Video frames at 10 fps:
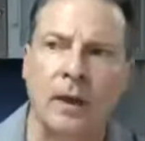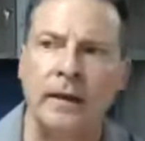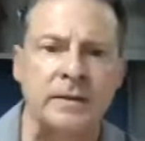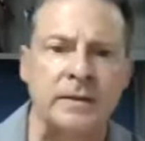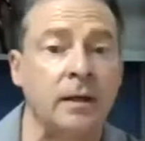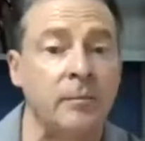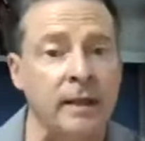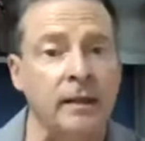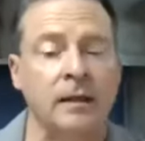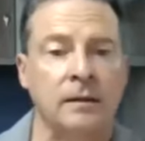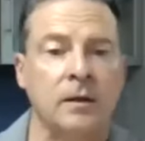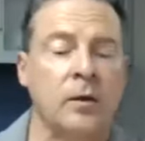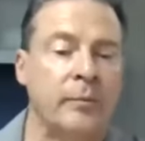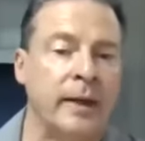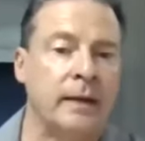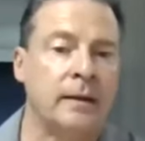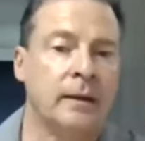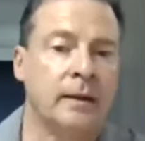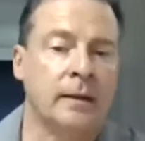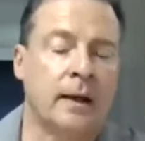is going to be a little bit,
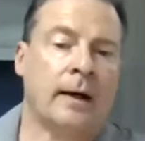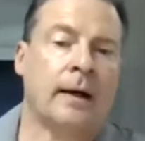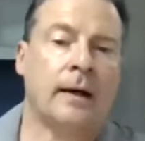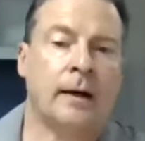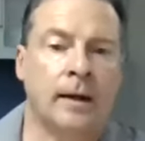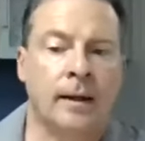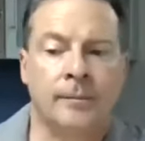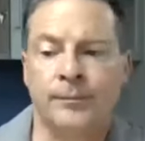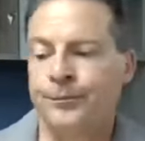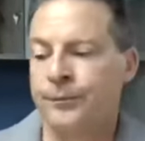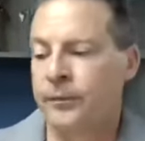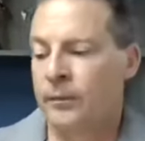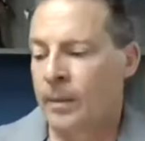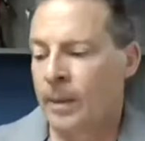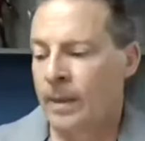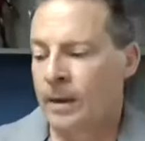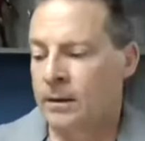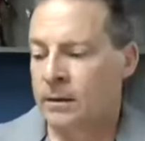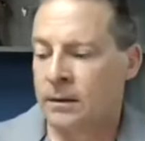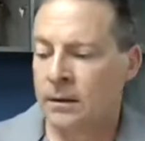it
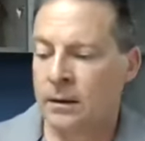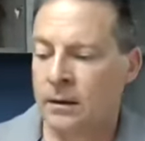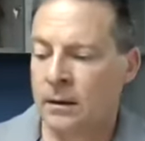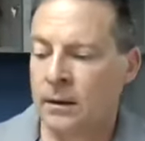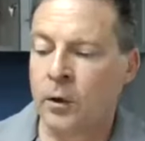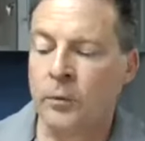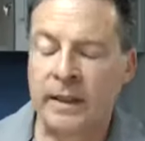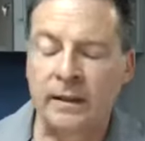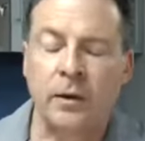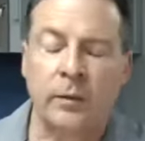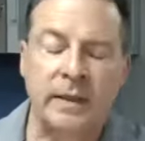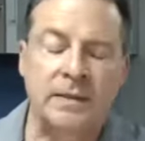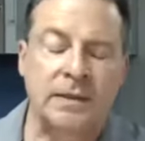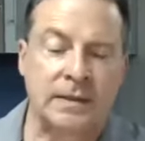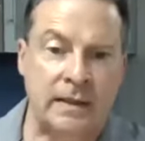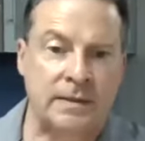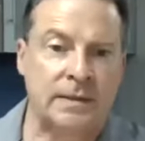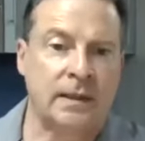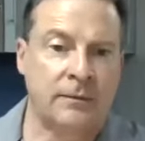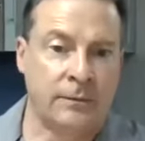will be a little bit
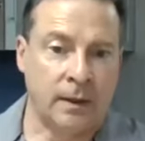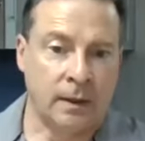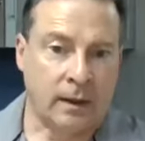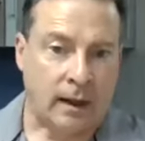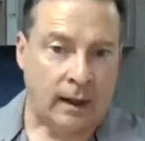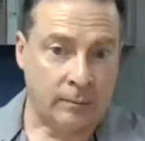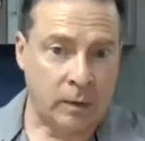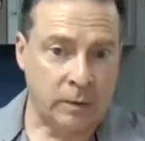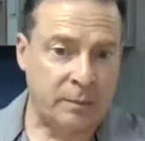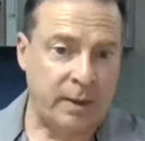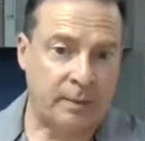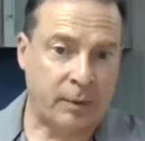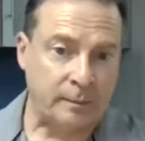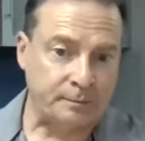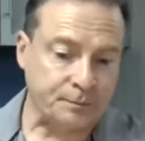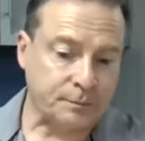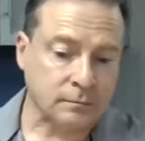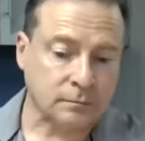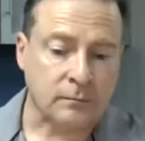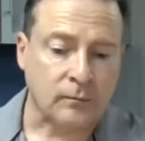sensitive on most people.
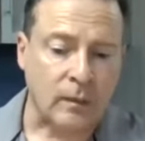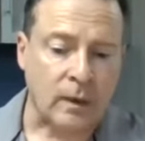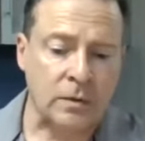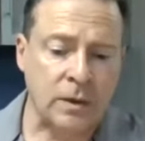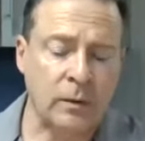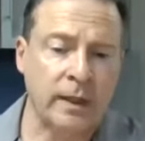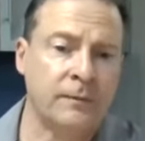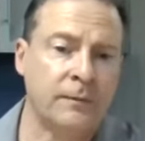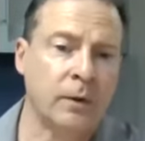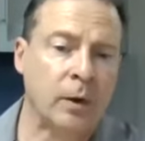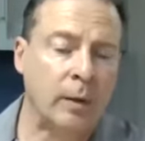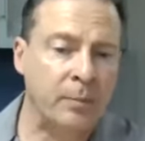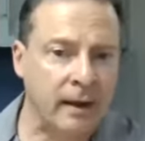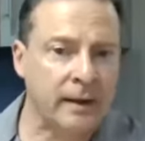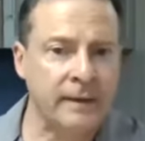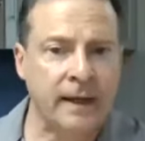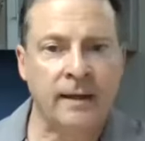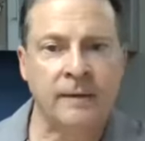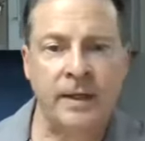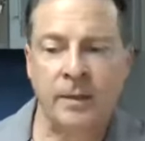So if you're applying the
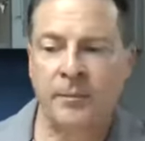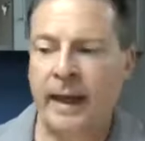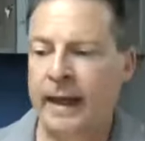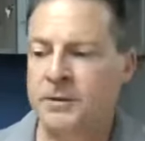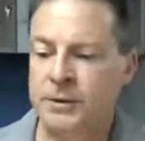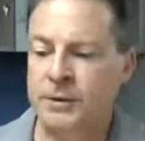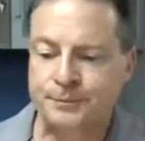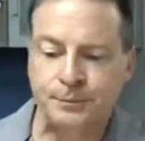Alavida patch